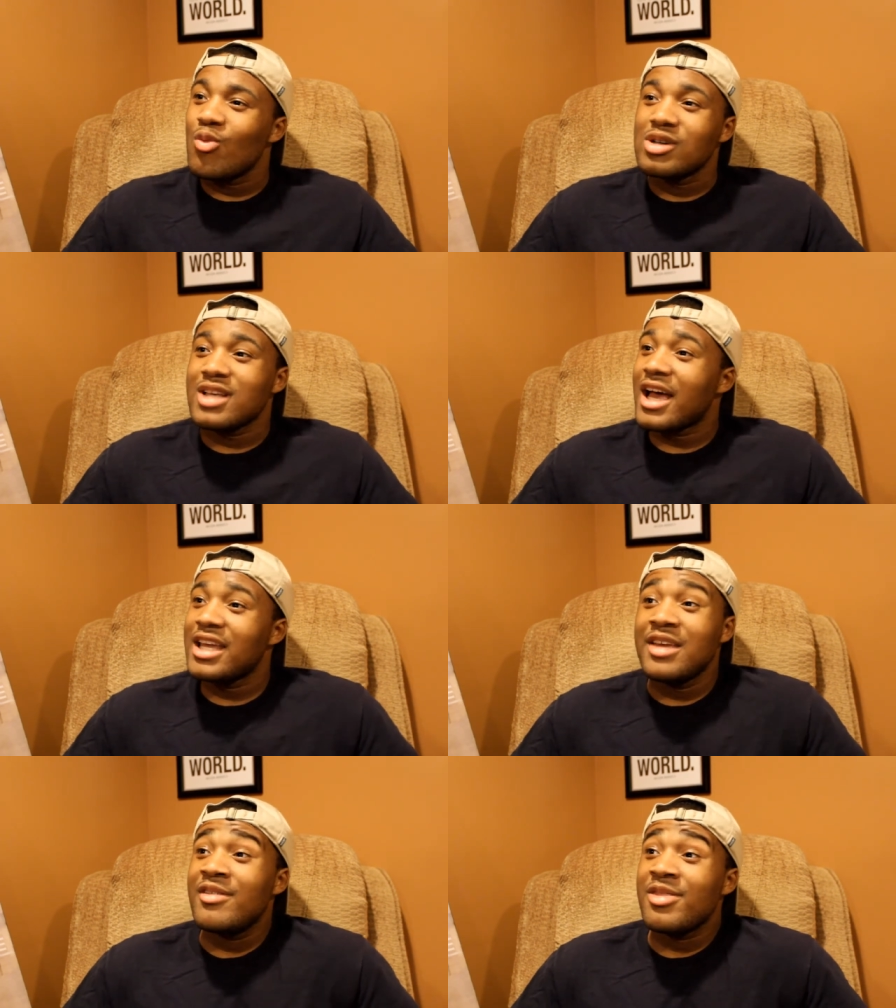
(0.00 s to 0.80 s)
was I
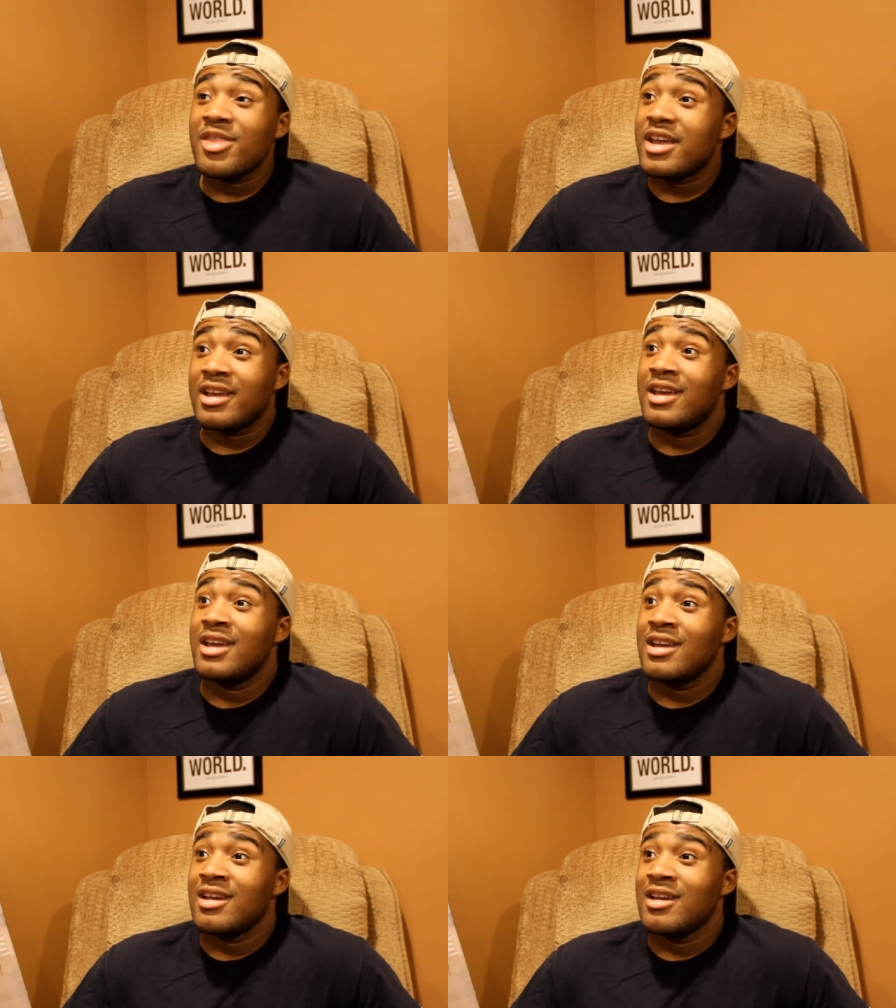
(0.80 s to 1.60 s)
even
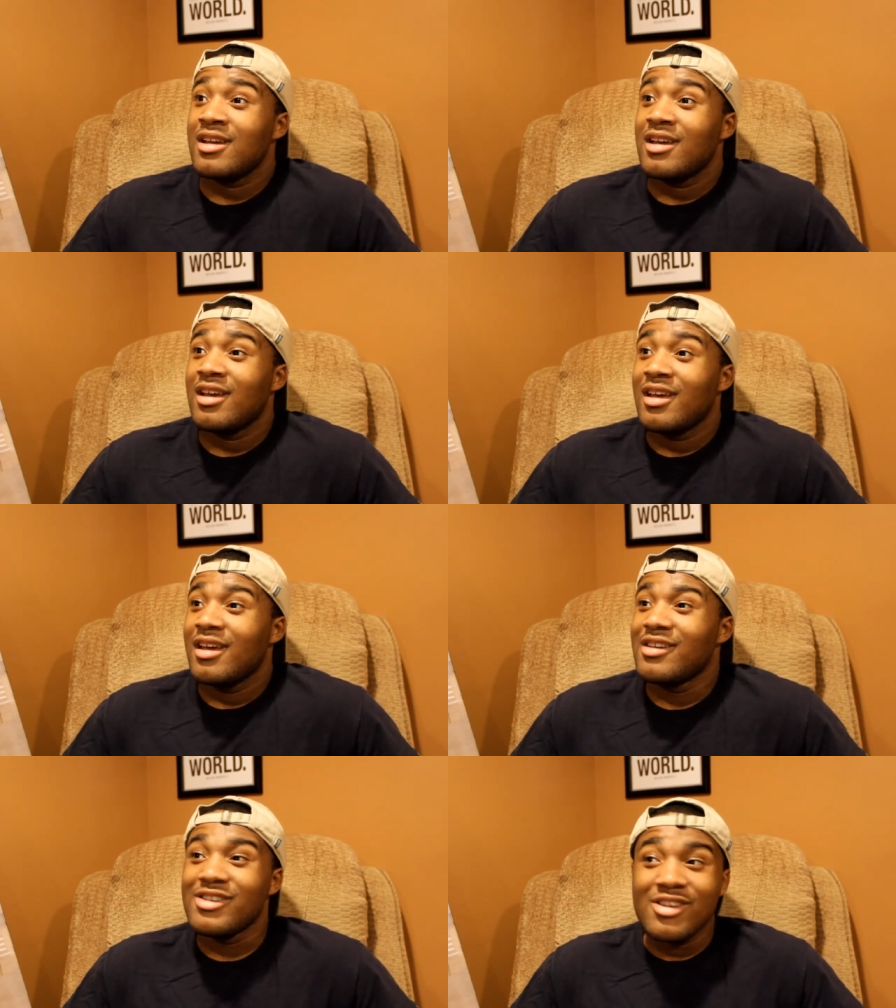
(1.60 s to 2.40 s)
thinking
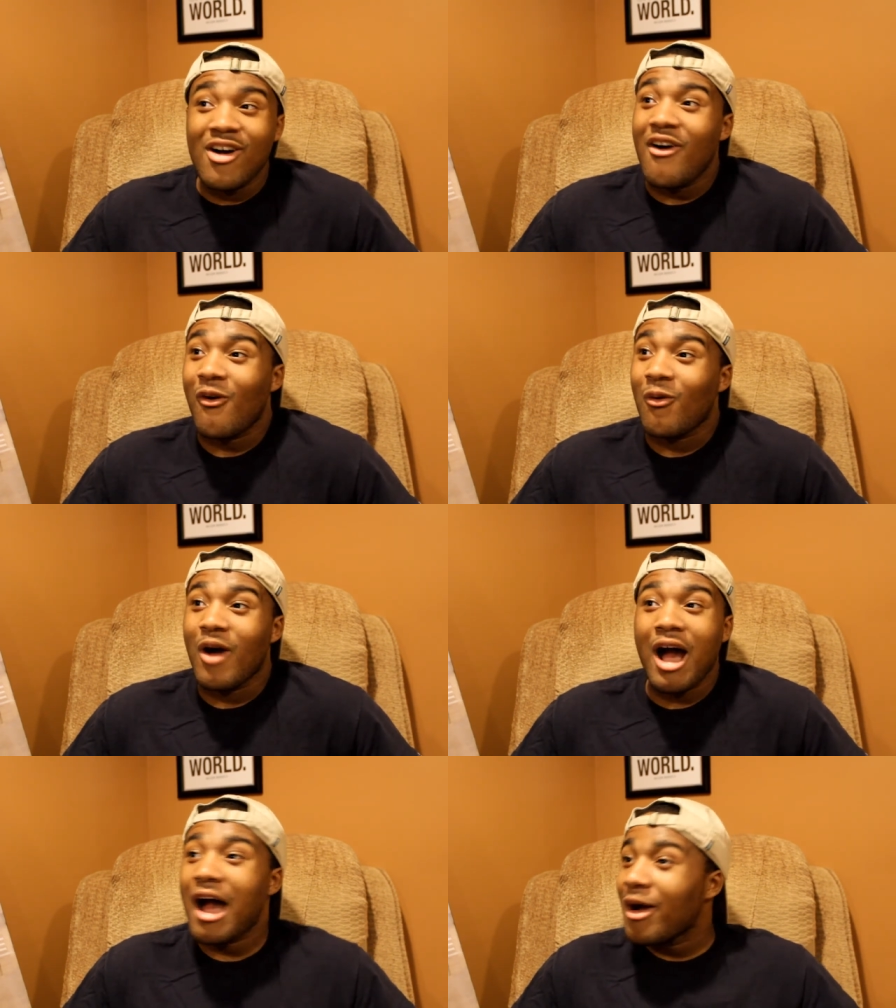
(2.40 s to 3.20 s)
no
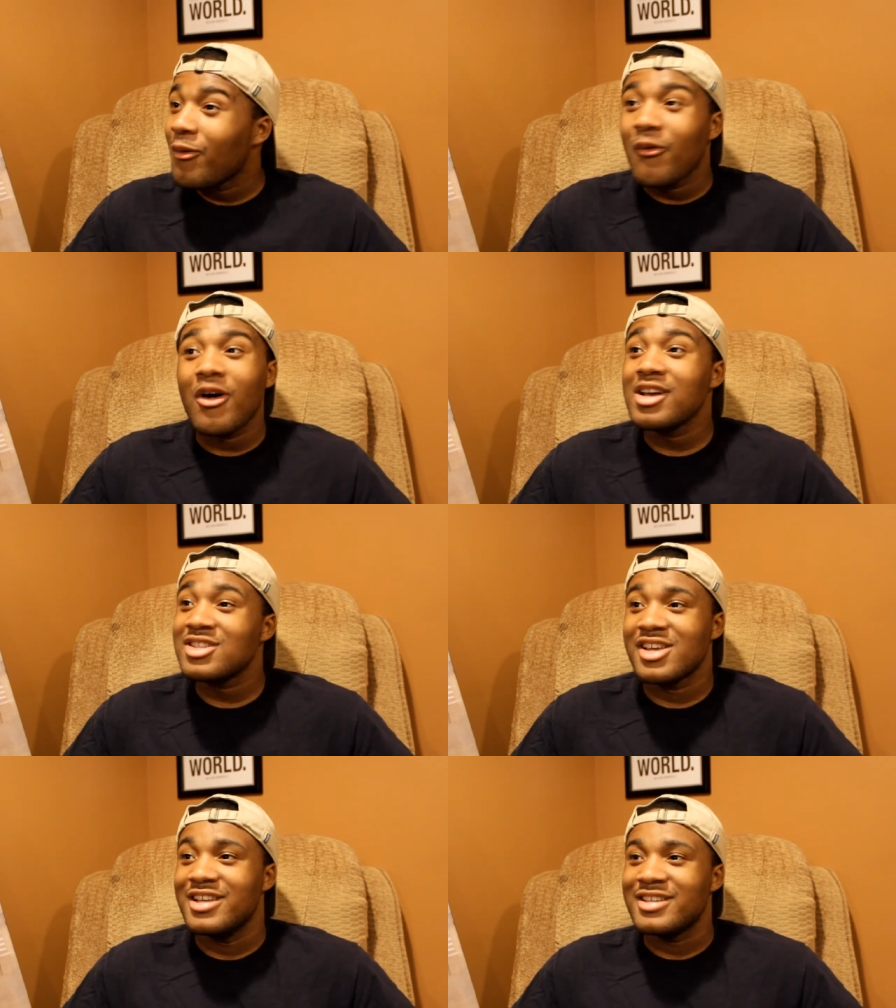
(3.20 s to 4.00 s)
I
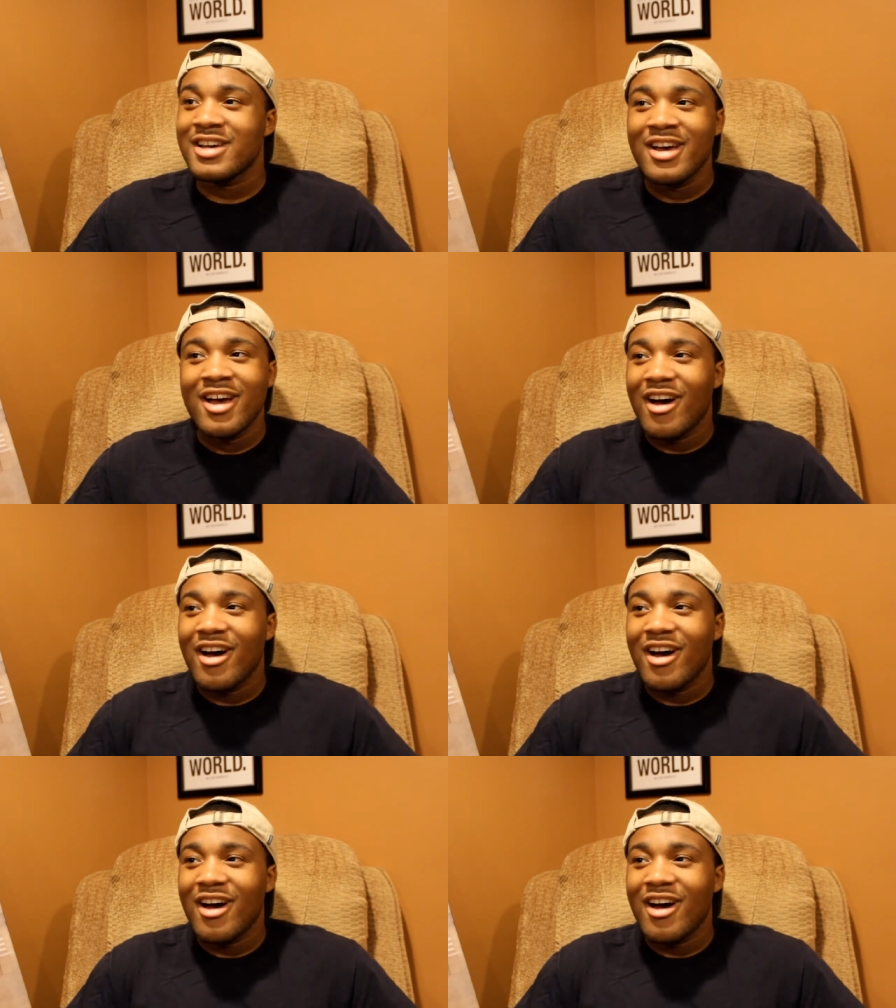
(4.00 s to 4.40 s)
wasn't